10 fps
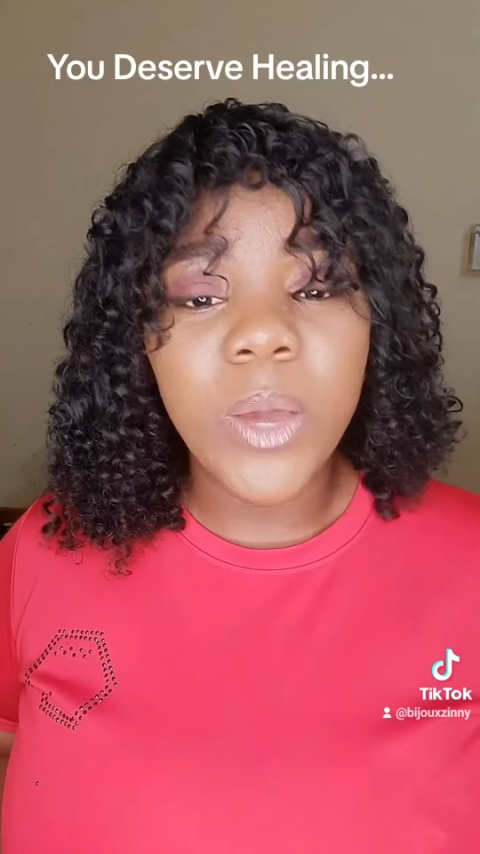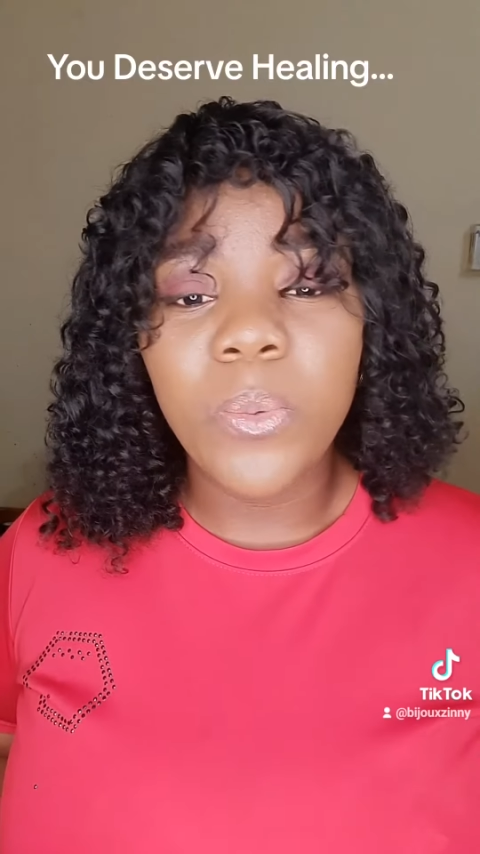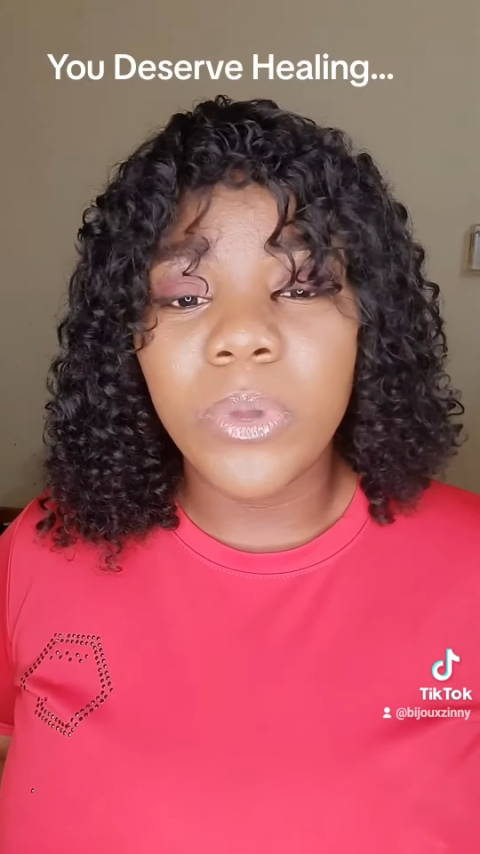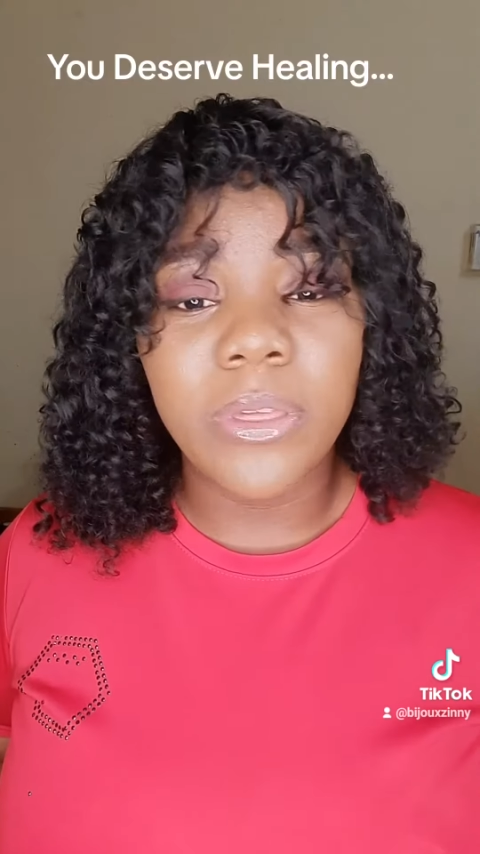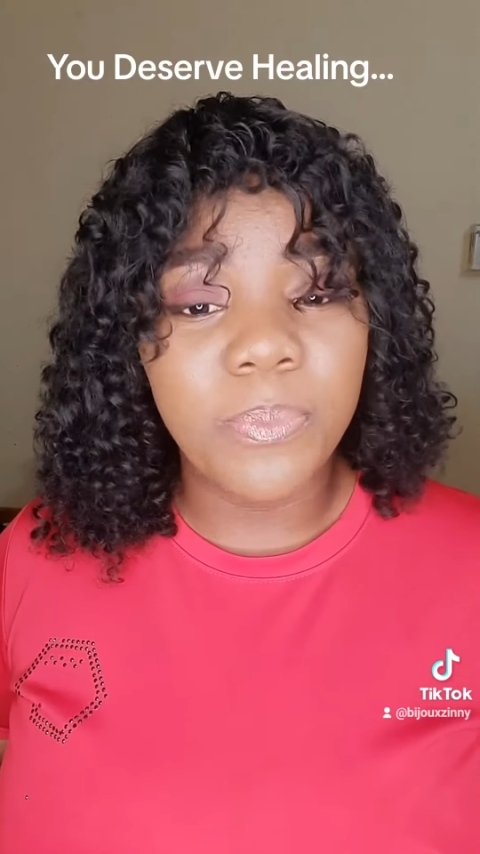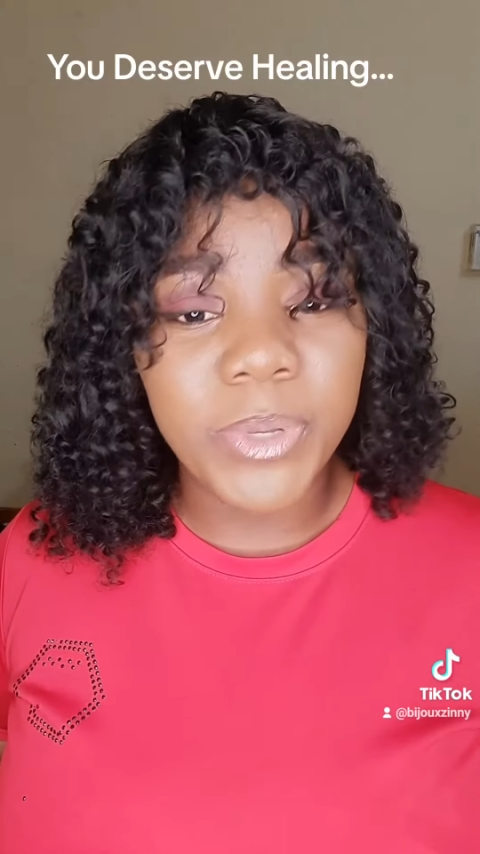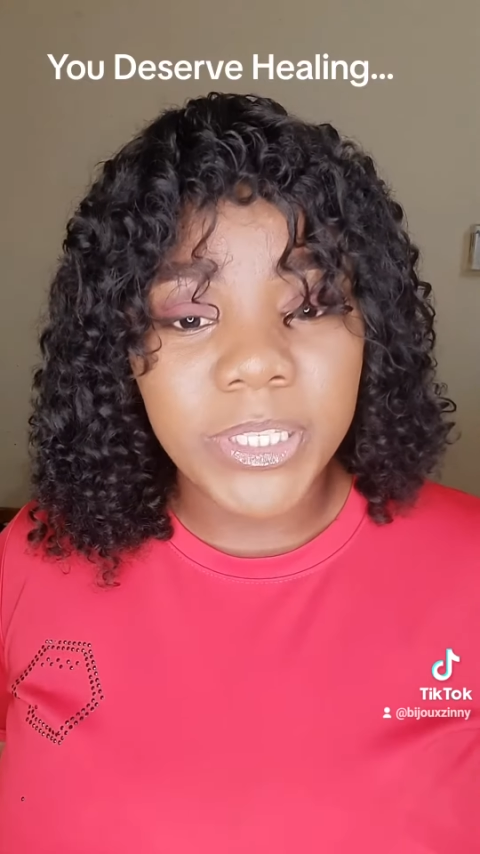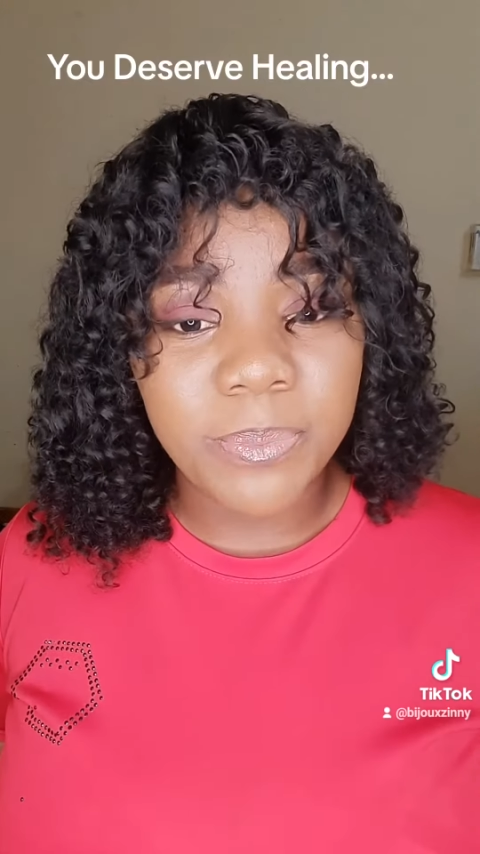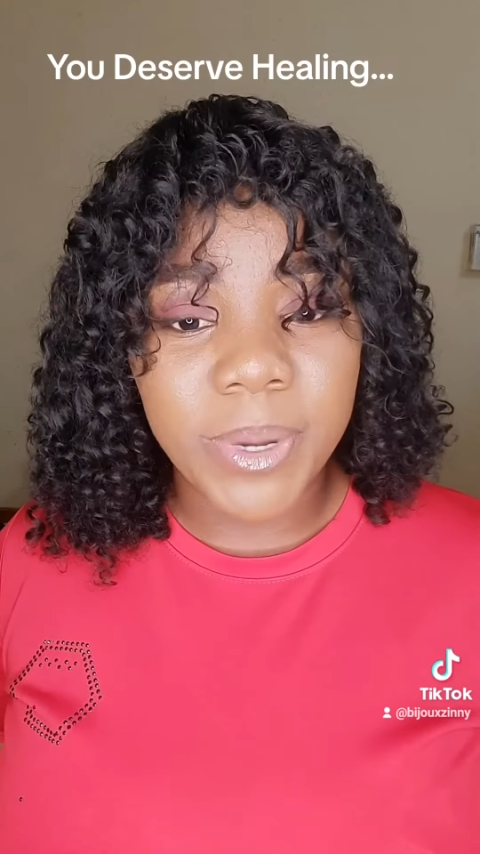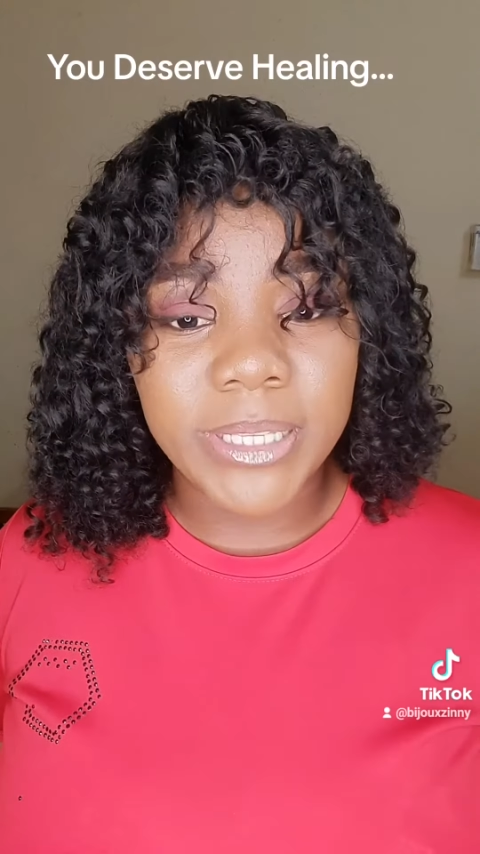with a
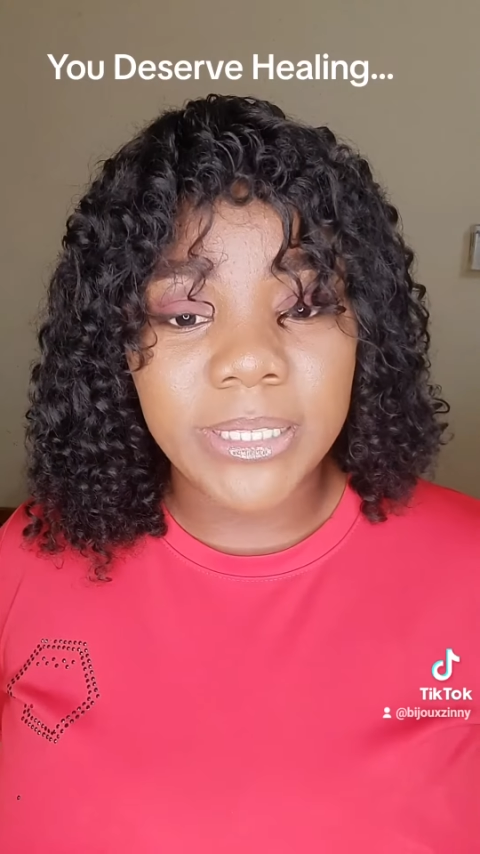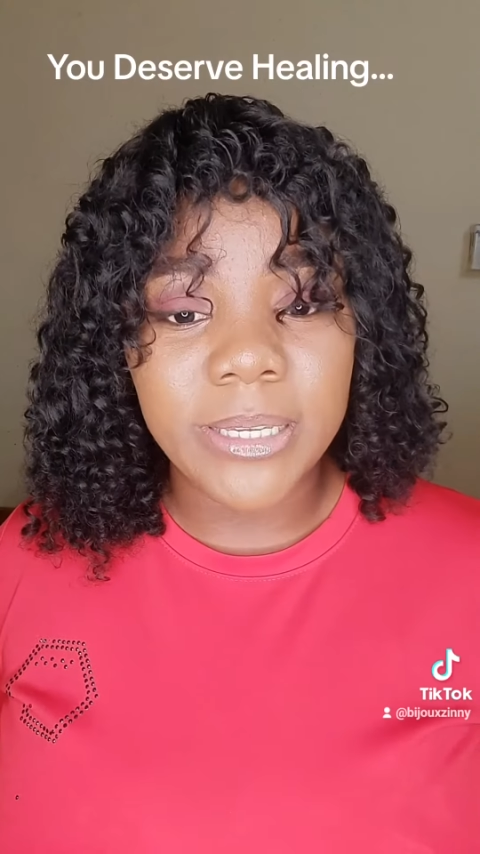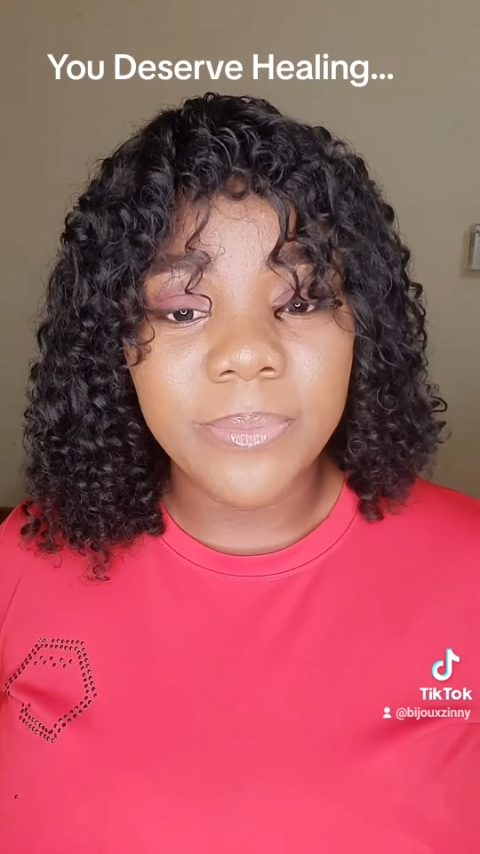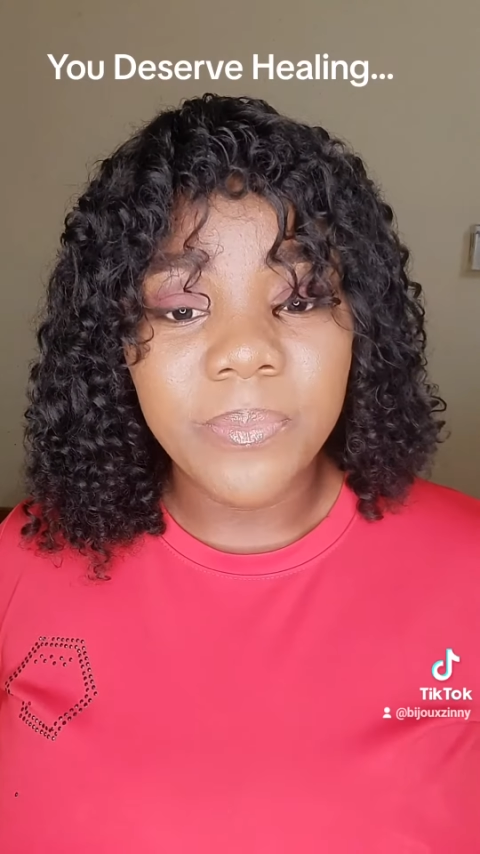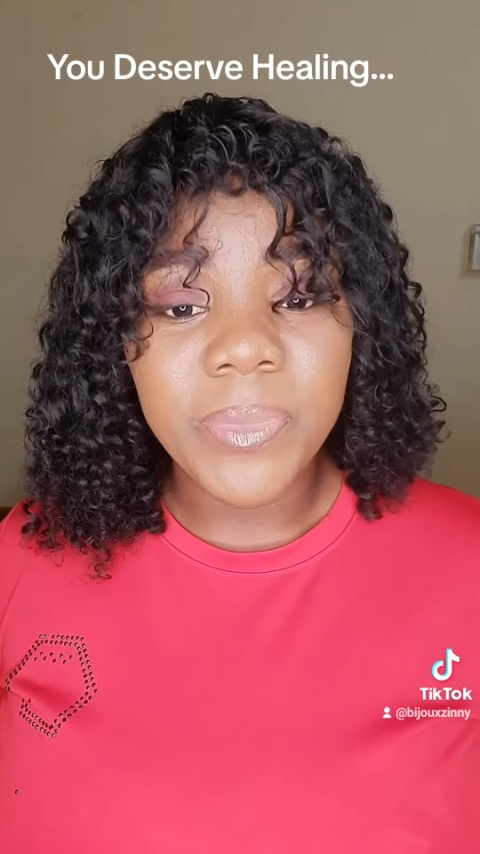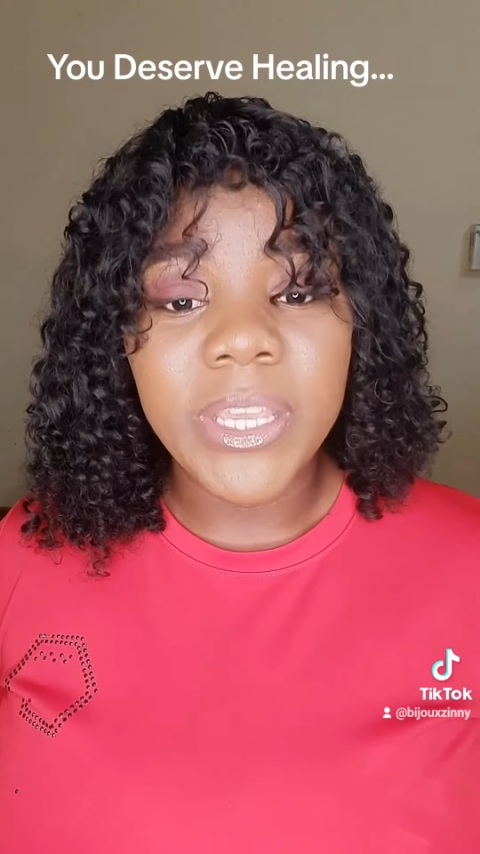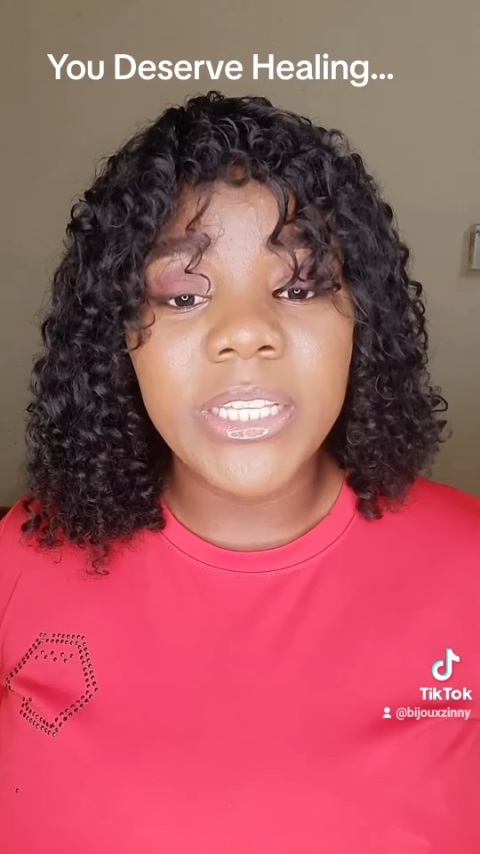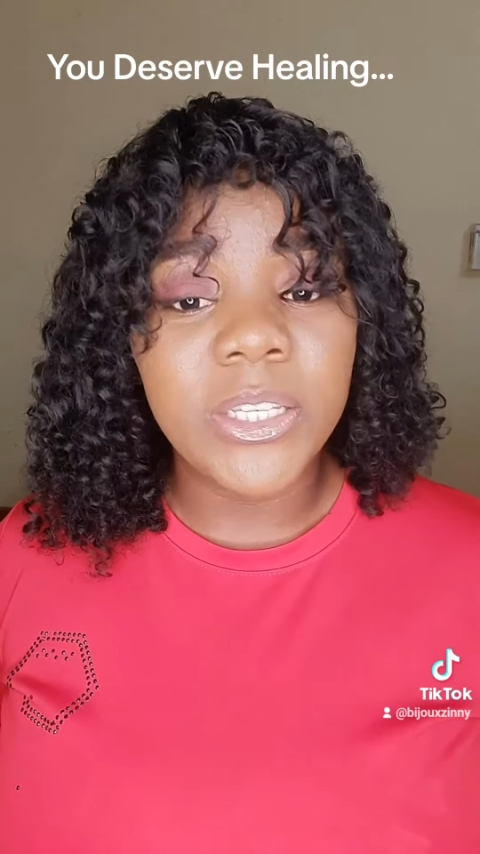pity party. It